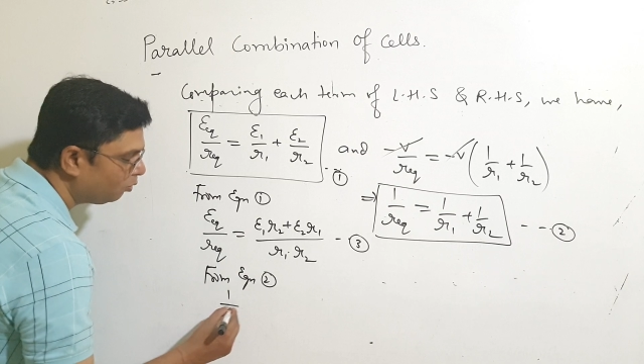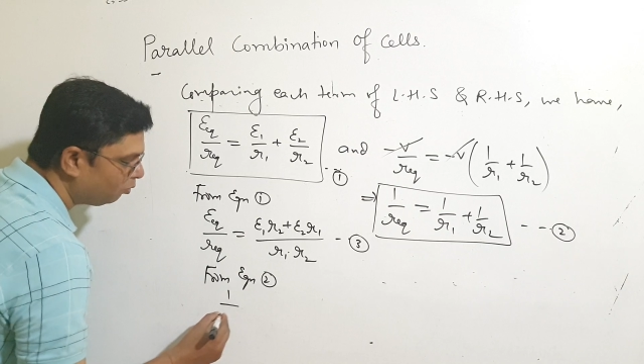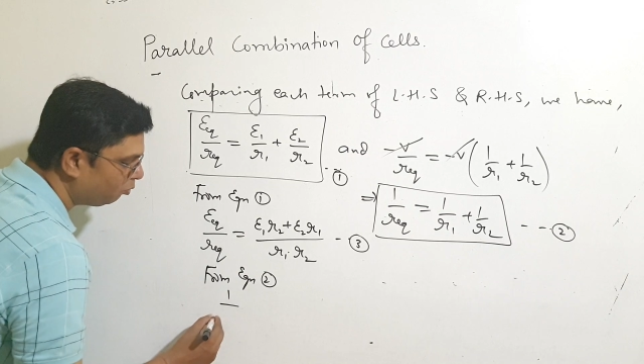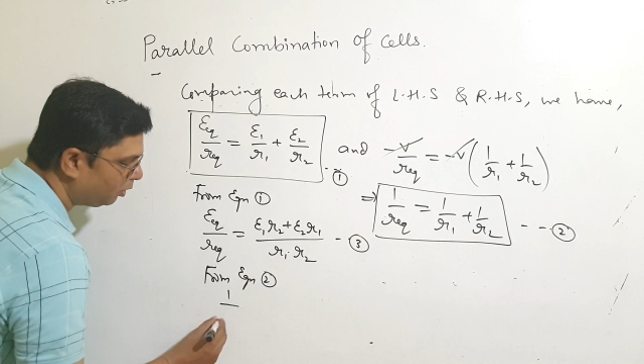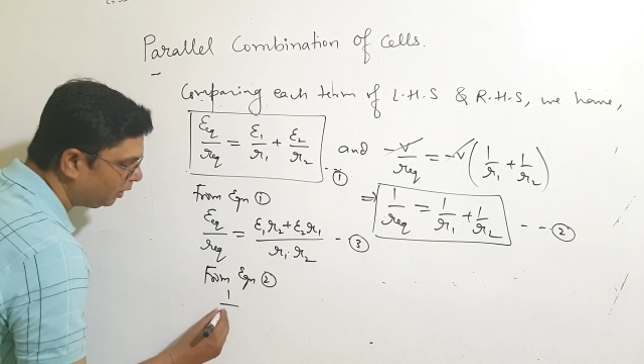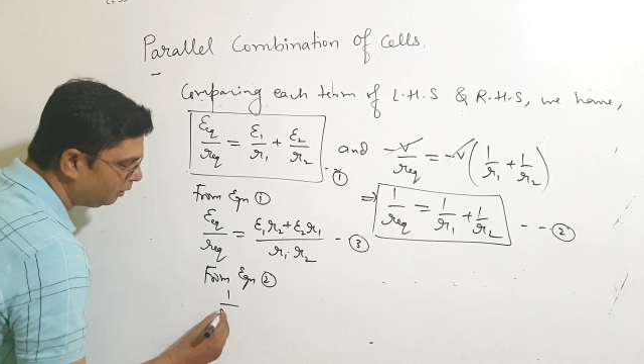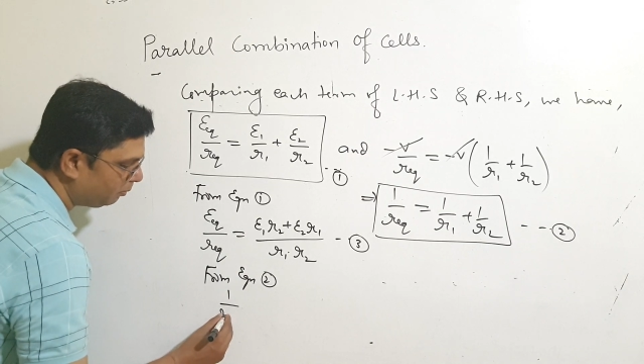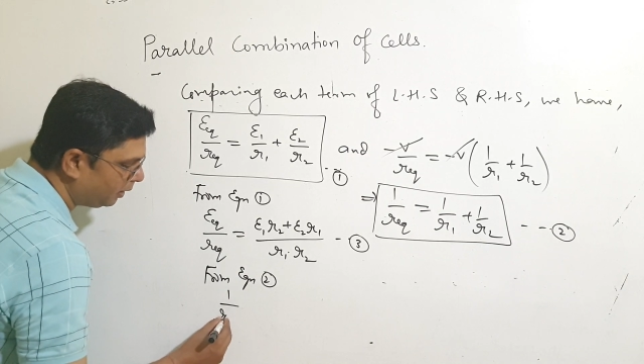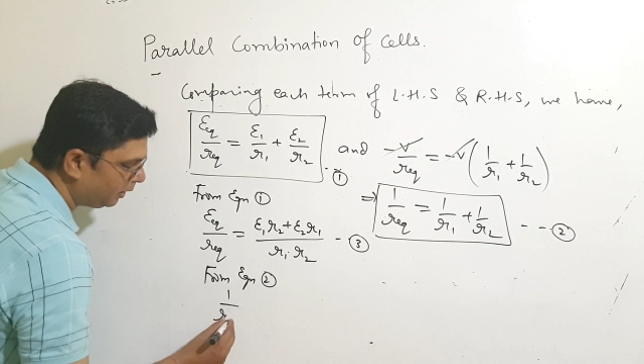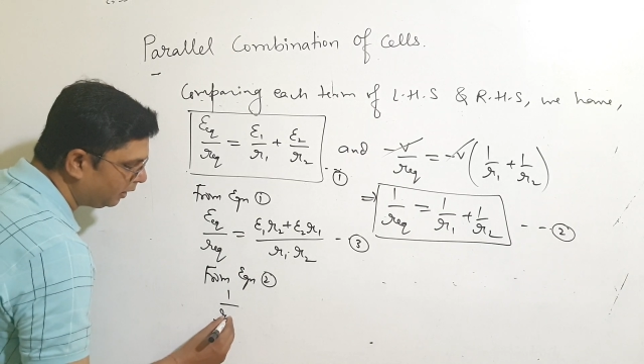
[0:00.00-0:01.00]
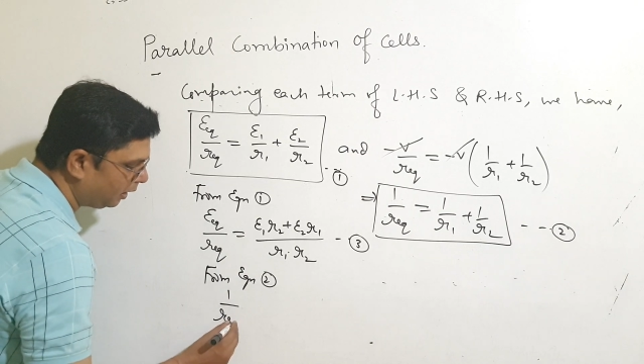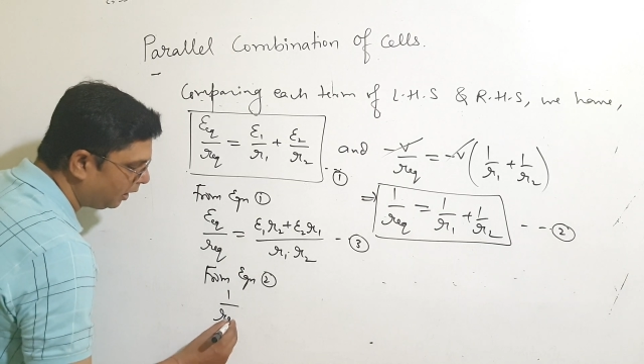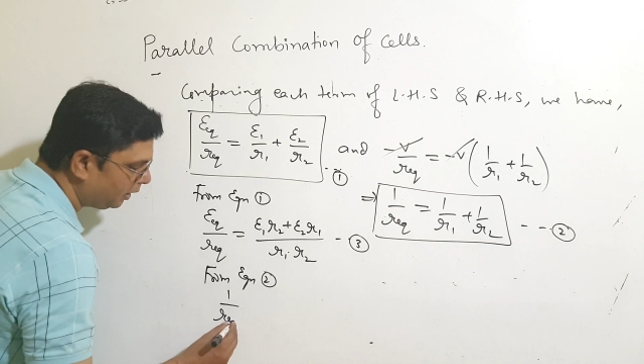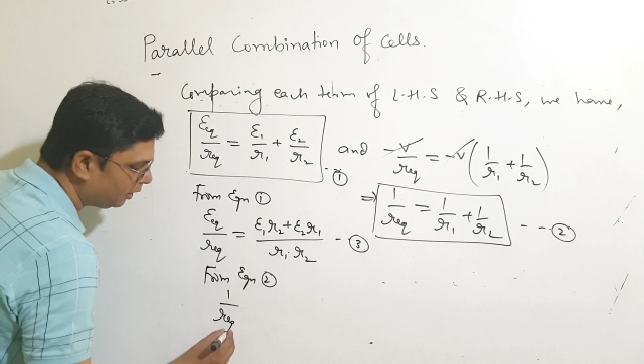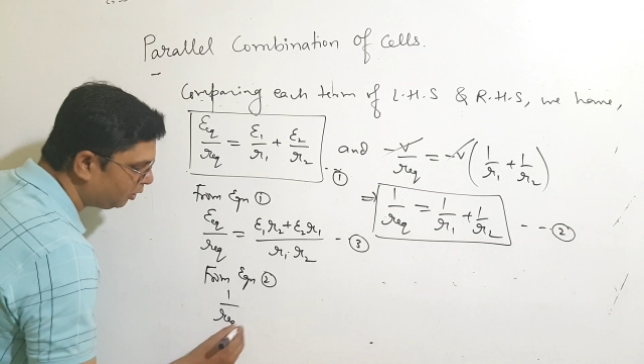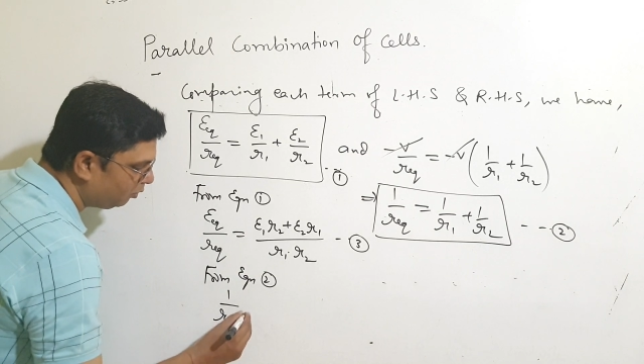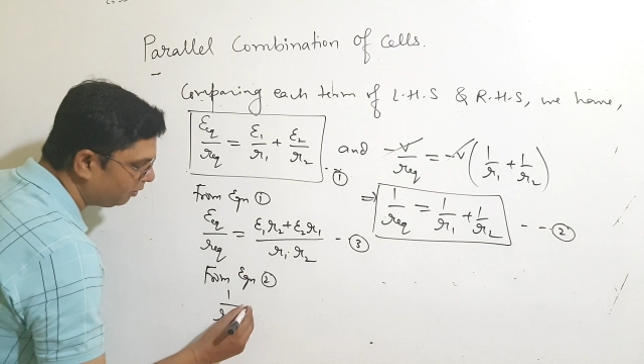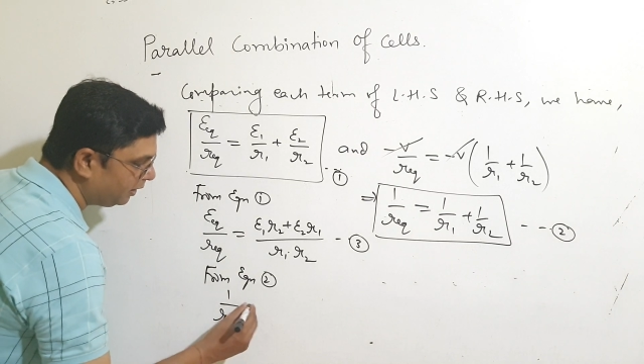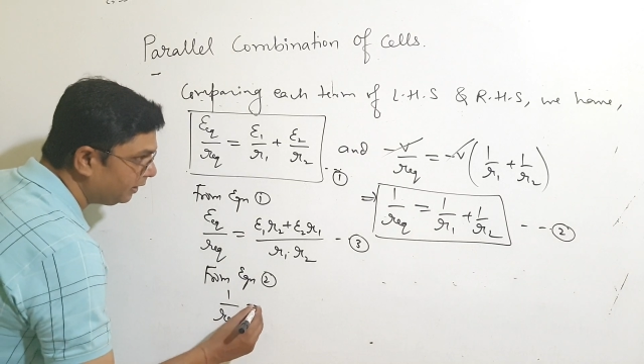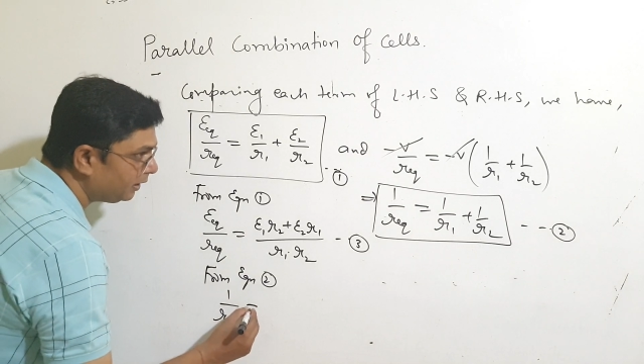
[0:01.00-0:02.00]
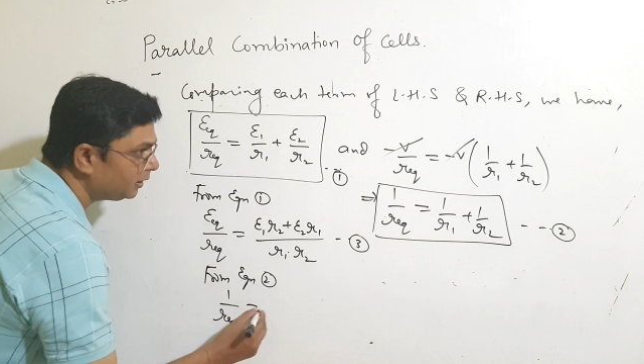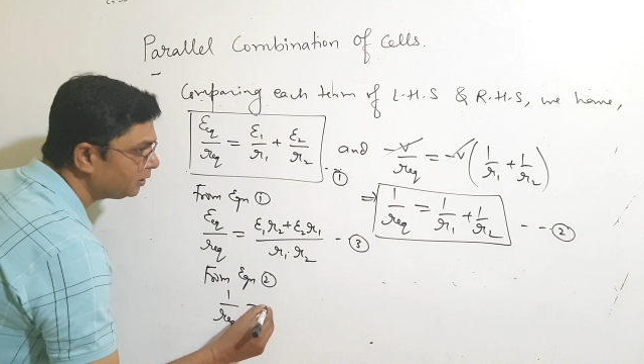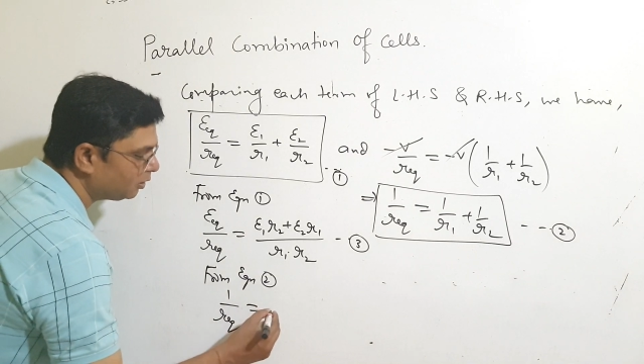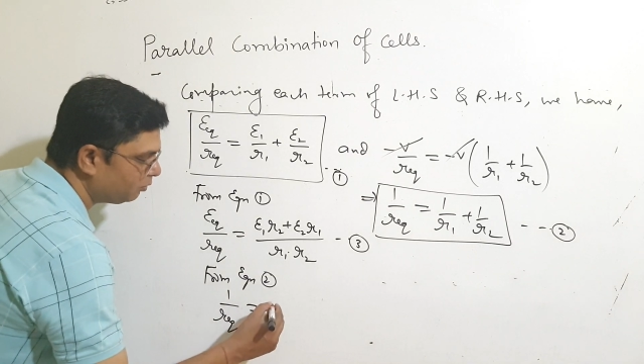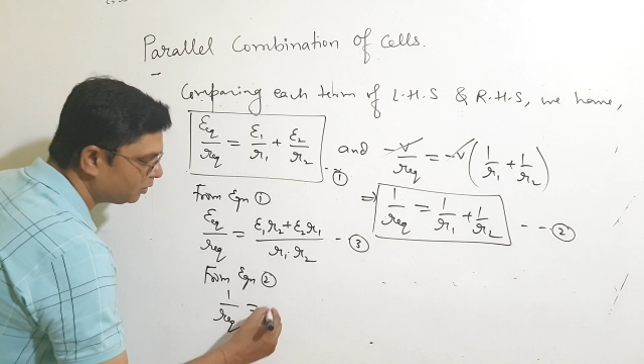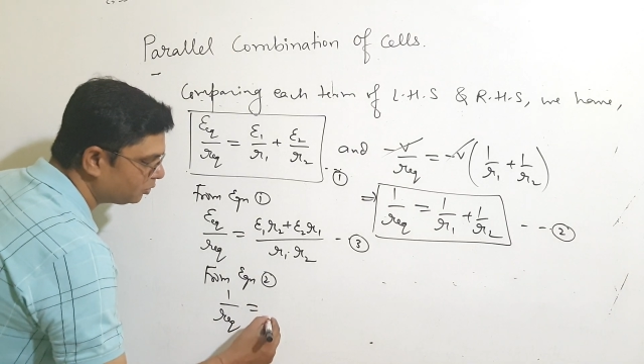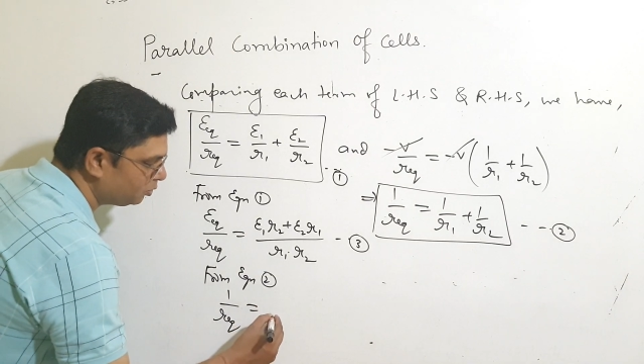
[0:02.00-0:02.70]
1 by R equivalent is equals